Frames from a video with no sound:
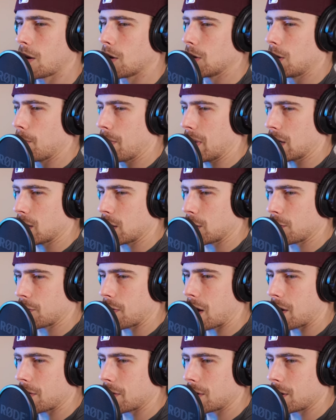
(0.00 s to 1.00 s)
Oh, Dimash's
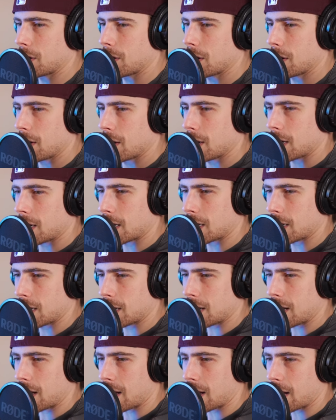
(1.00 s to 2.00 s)
father,
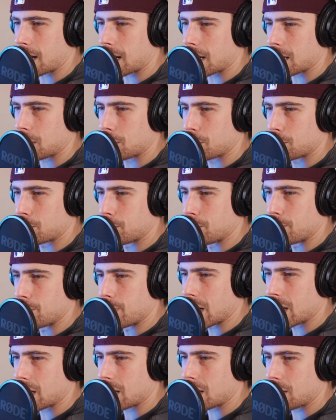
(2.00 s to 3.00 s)
Kanat
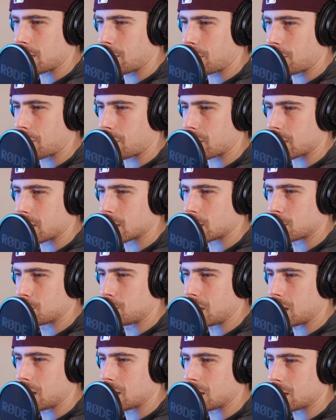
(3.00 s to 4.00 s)
Aitbayev, is
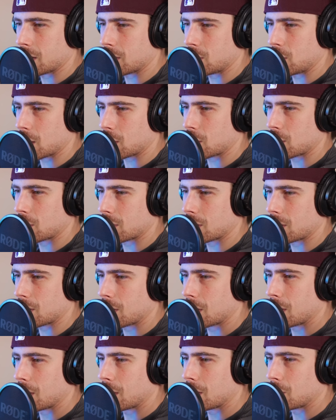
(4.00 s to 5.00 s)
being gestured
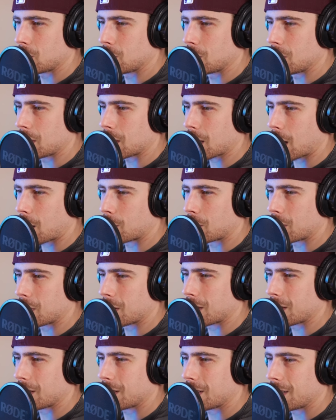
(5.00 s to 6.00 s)
to the
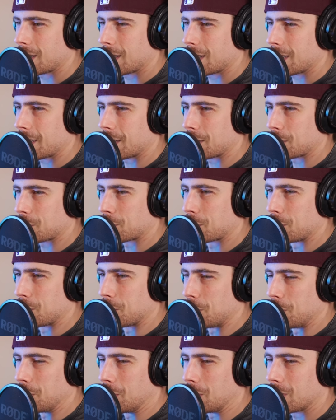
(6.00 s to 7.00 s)
camera and
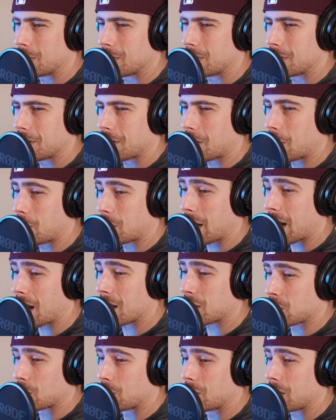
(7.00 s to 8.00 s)
crew.
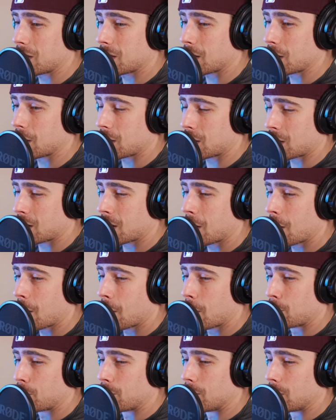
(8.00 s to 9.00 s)
Okay, so this is
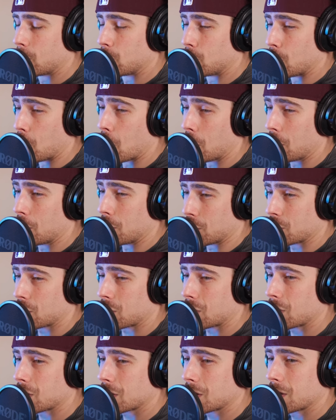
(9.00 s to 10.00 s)

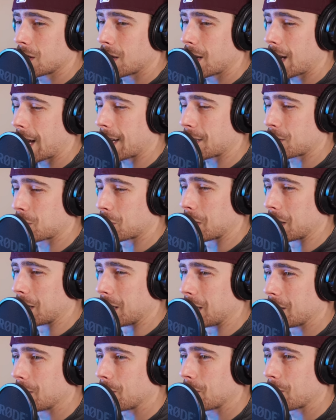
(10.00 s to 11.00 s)
rehearsed,
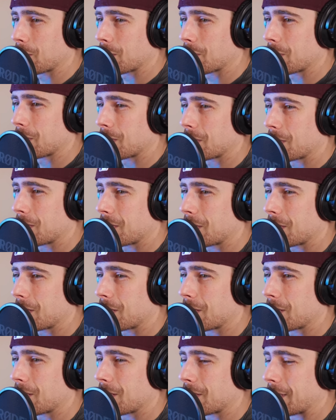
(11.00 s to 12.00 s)
actually.
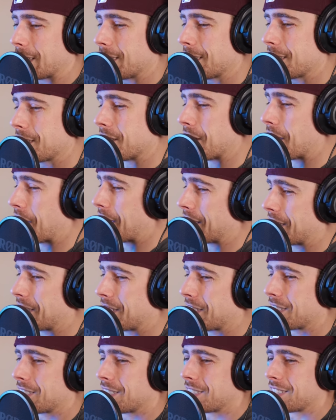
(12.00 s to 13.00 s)
That is
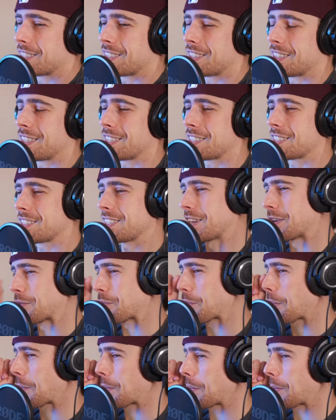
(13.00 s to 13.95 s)
nice. Let's see.